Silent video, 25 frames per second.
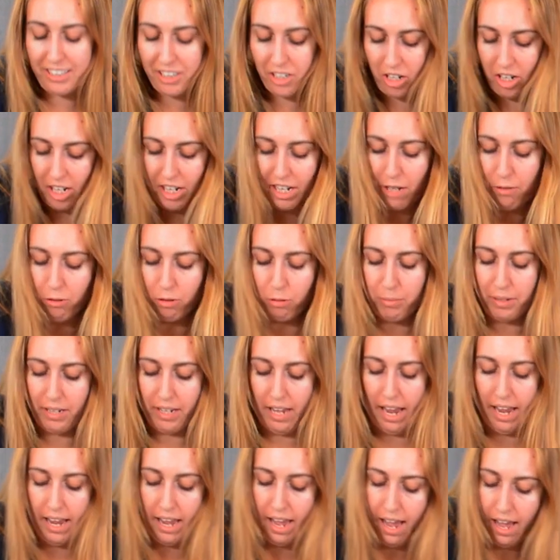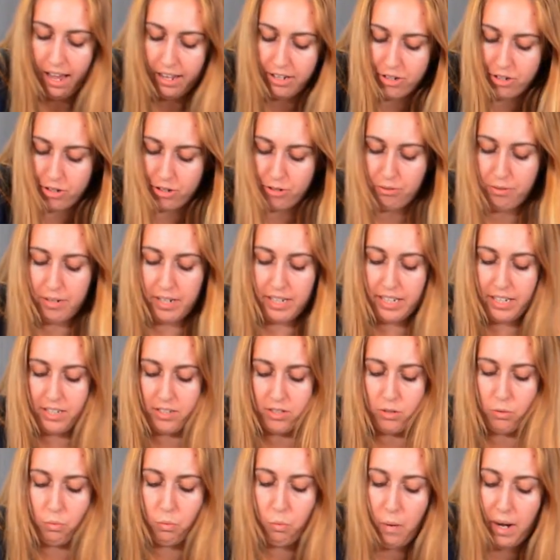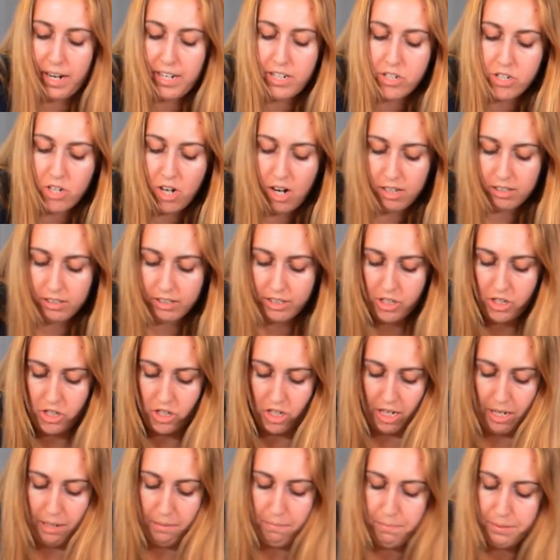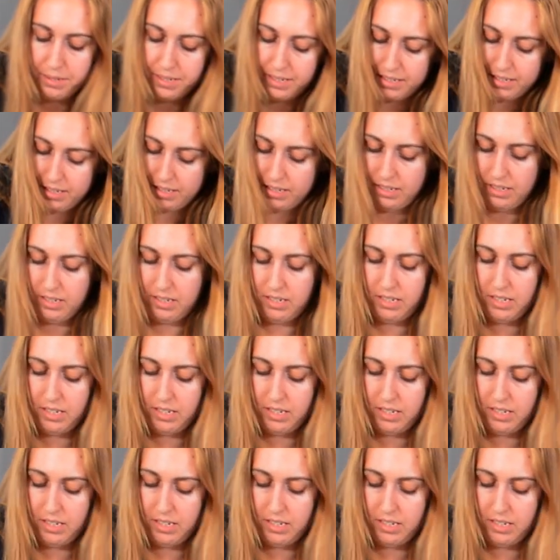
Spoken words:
ingredient we'll be doing is the white chocolate chips,